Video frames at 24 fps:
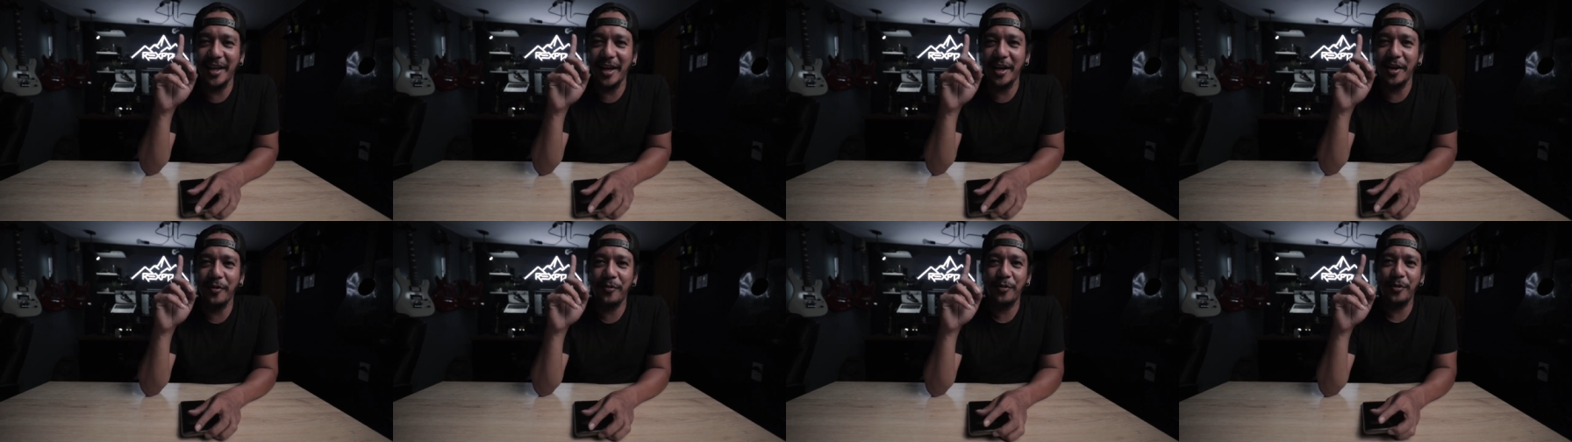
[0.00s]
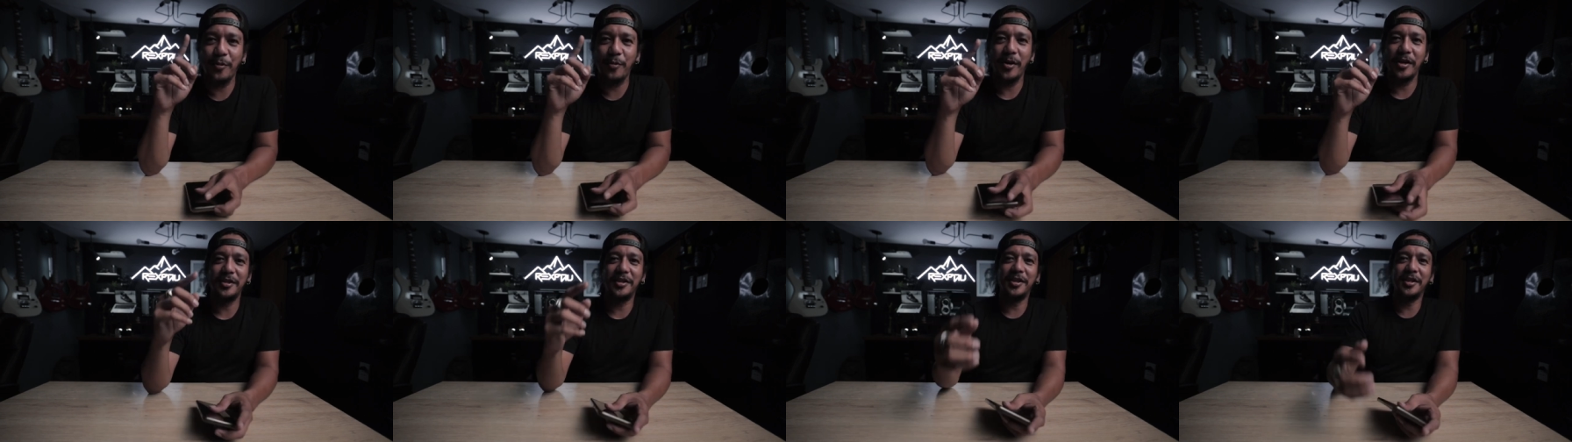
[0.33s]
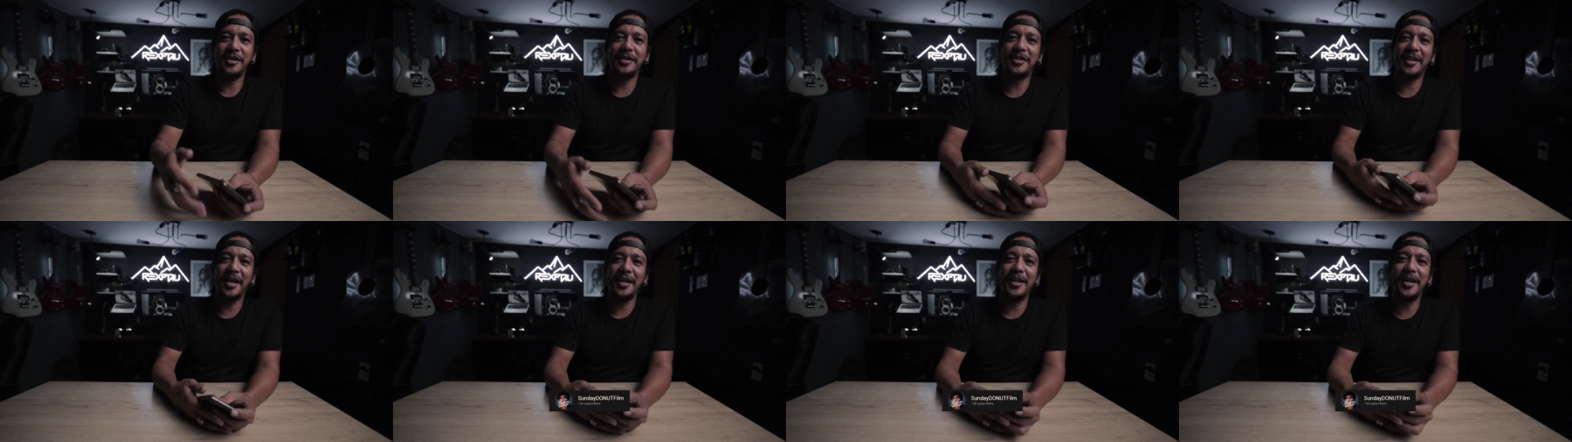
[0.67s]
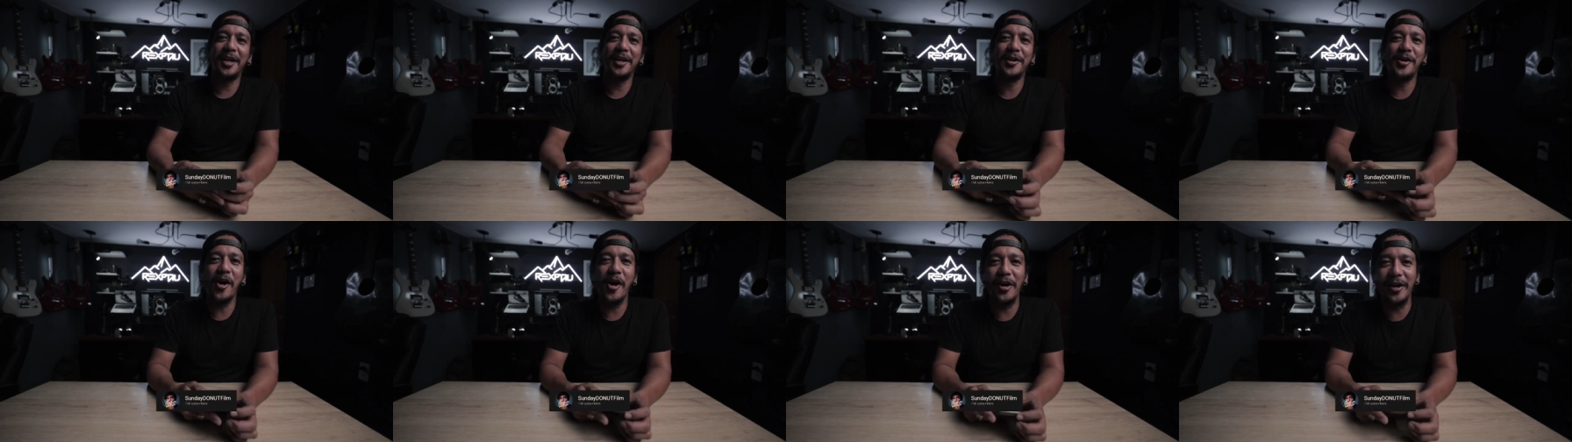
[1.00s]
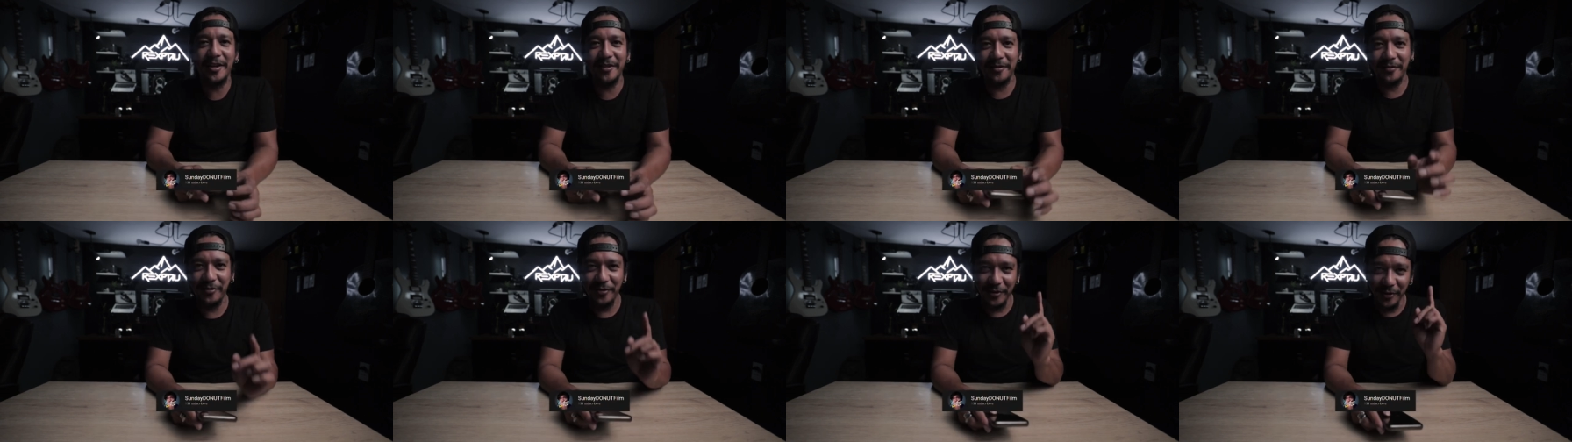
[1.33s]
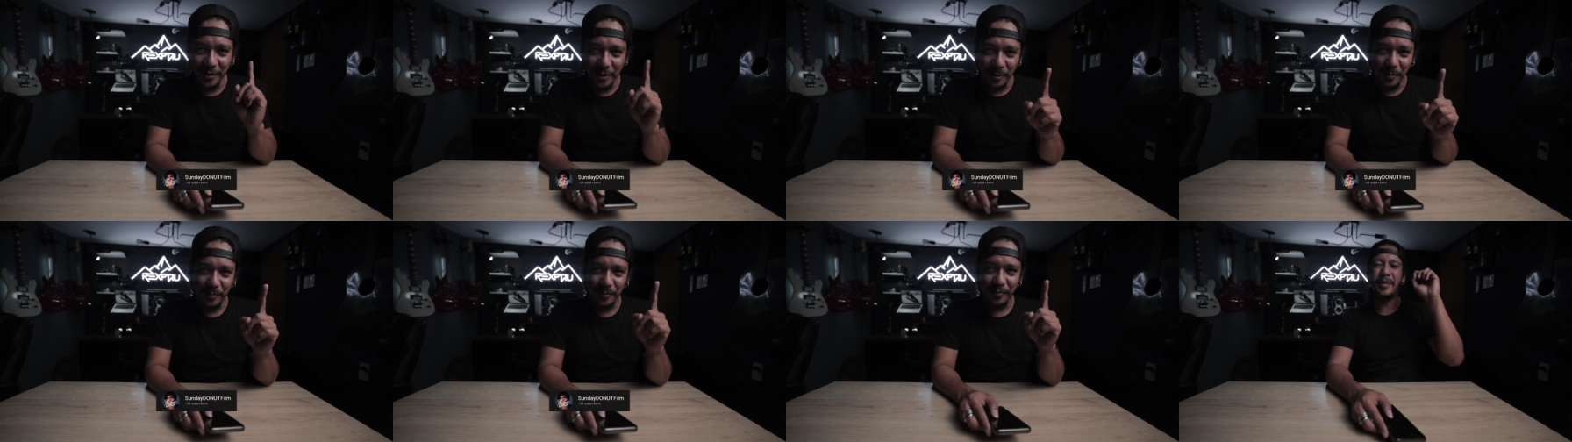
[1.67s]
Thank you for watching Sunday Dawn at
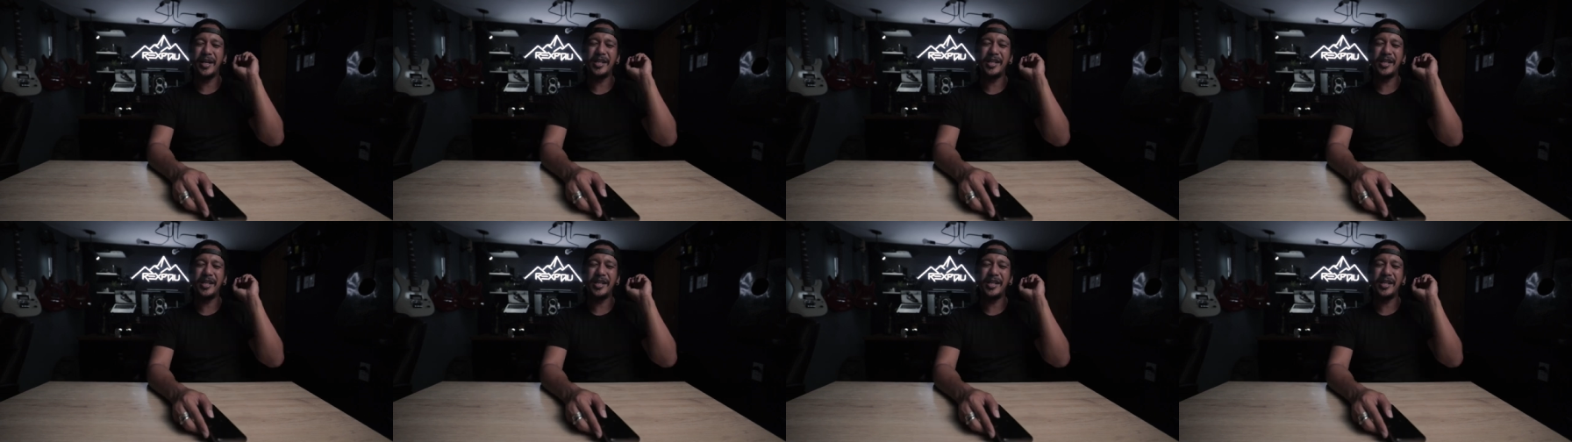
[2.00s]
Film.